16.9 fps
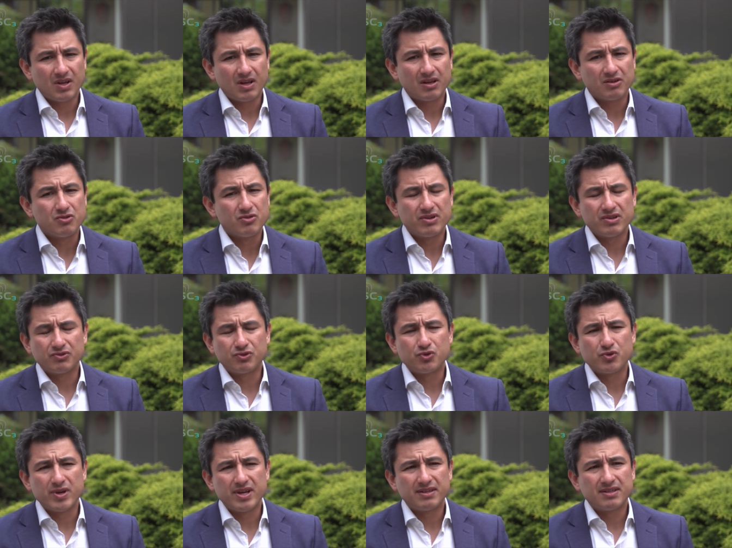a current
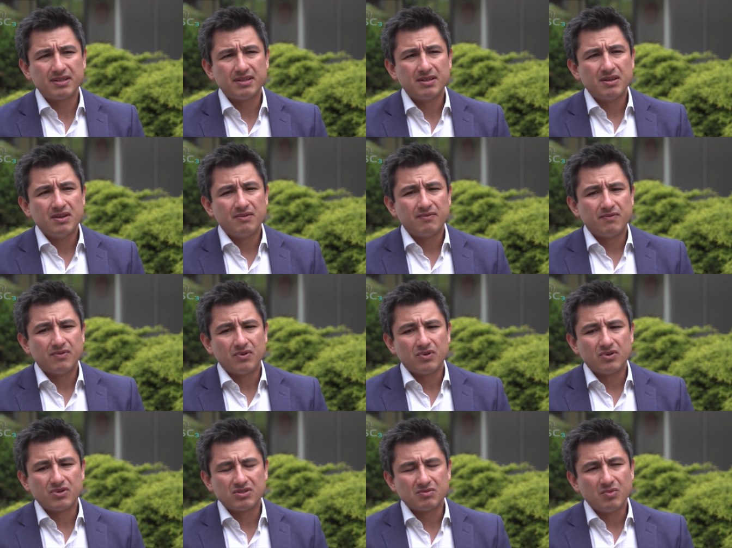threat
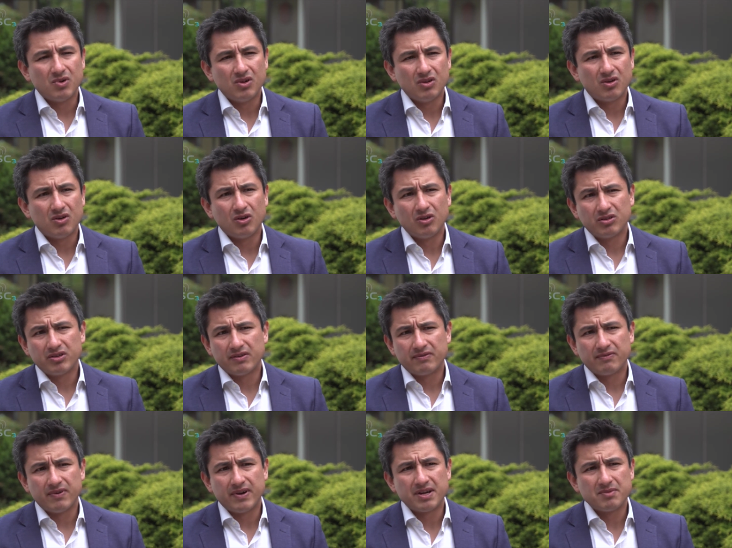for
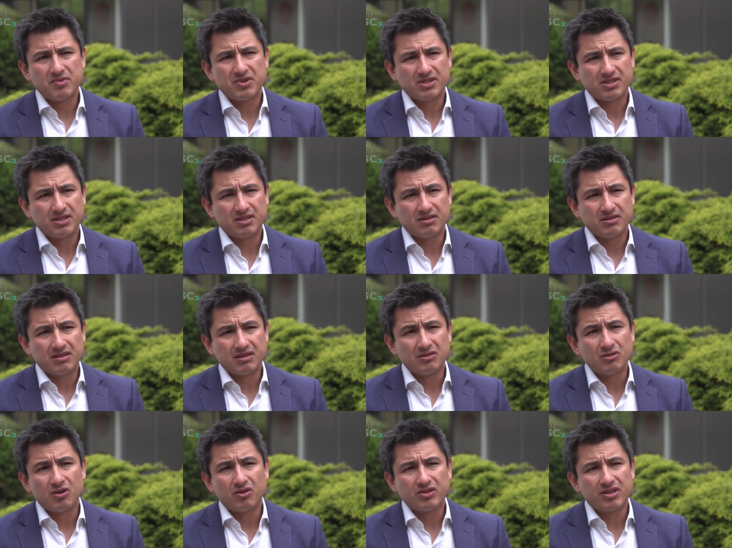smallholder farmers in the
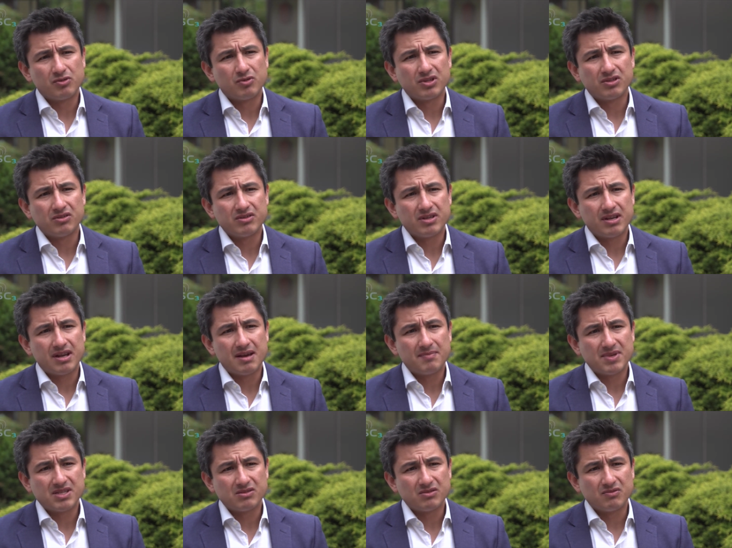North Ecuadorian
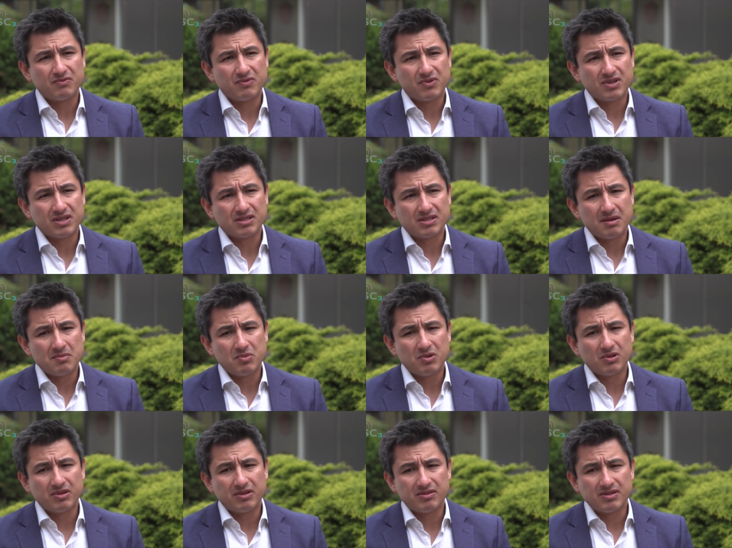Amazon. For
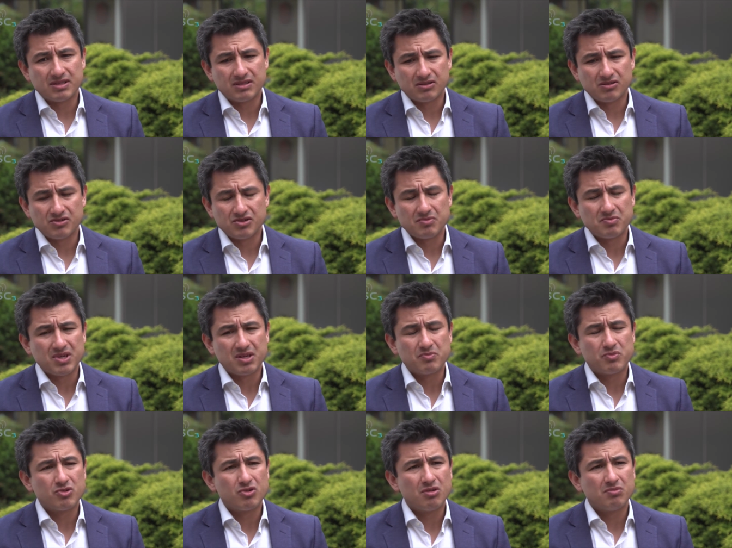example, there is such a big
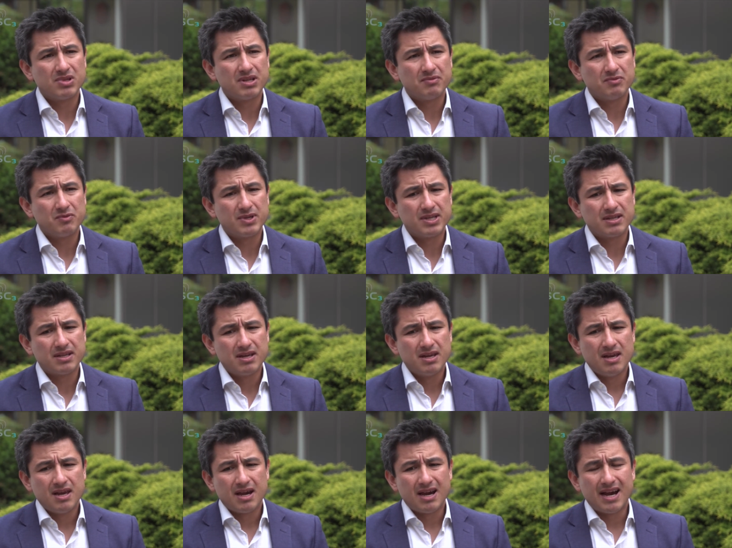problem with
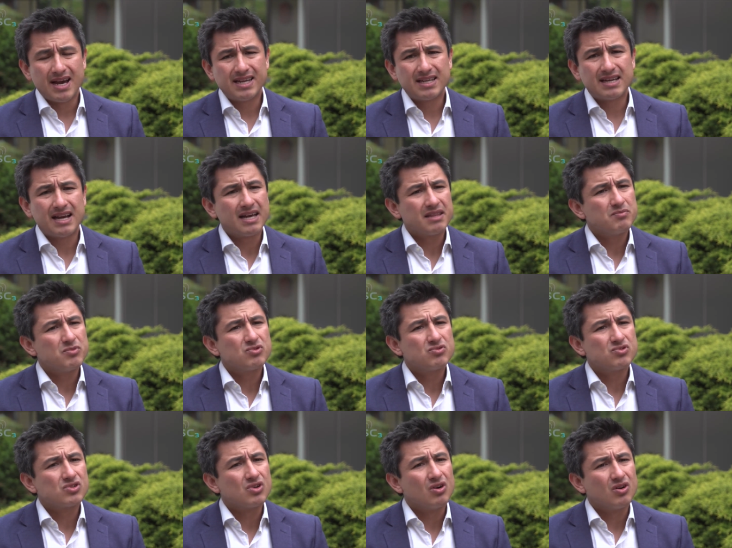high
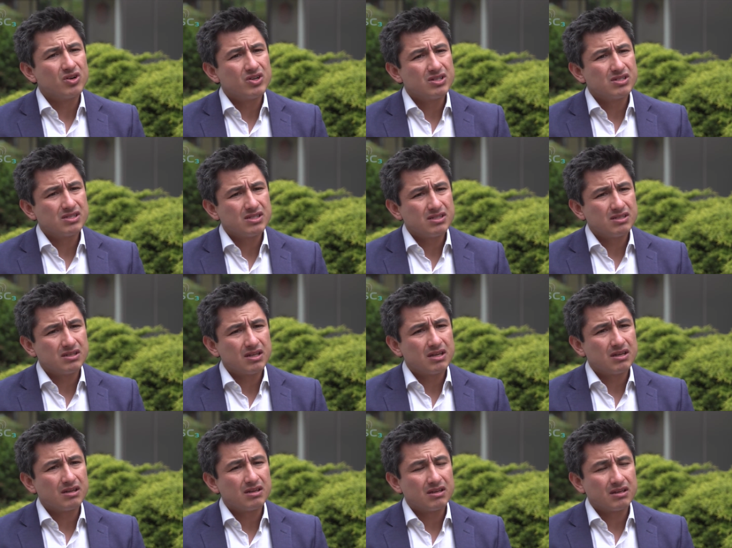cadmium soils, in
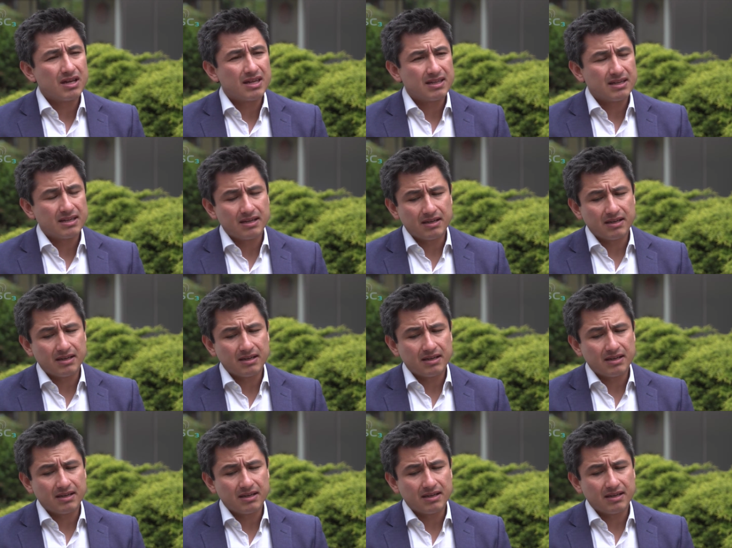uh, high,